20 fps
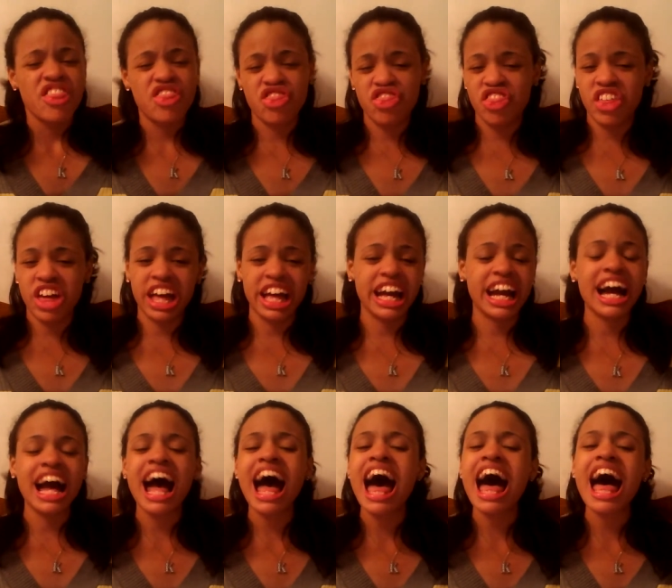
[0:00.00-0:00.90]
Thank
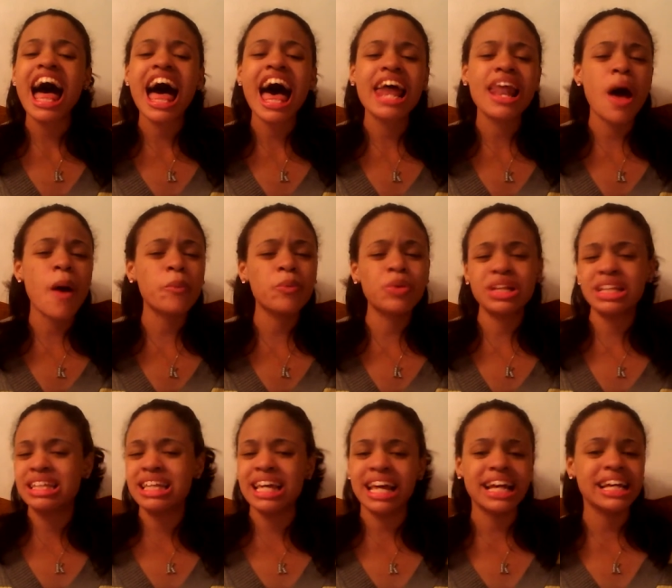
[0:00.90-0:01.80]
God I'll be
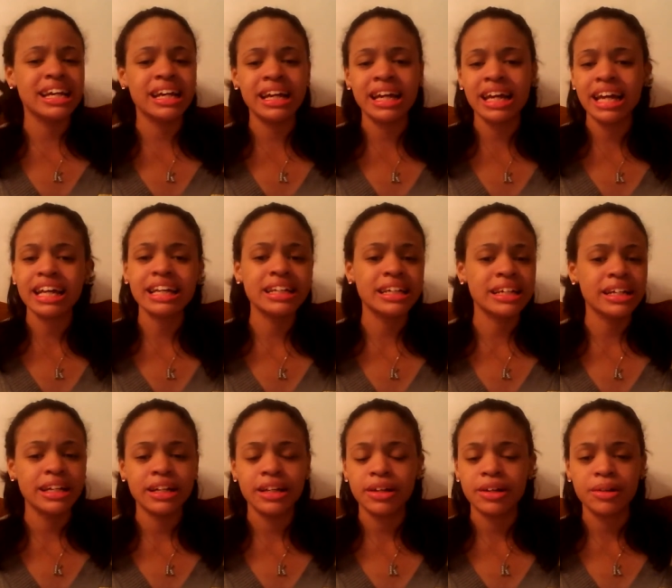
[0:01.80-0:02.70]

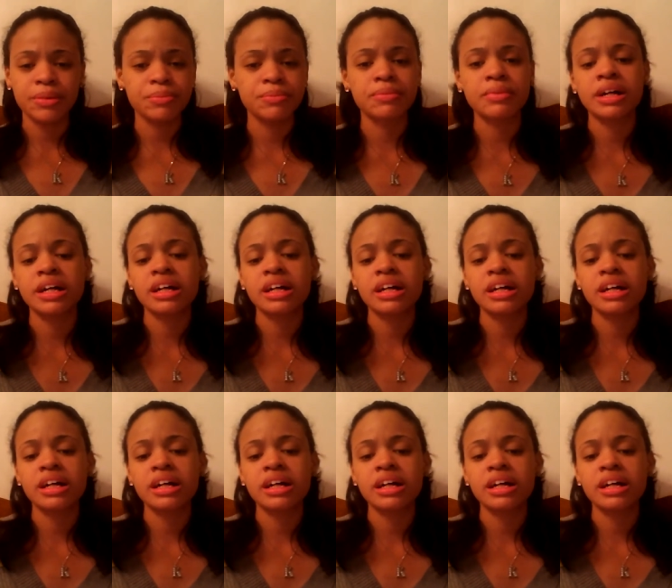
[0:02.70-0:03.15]
redeemed.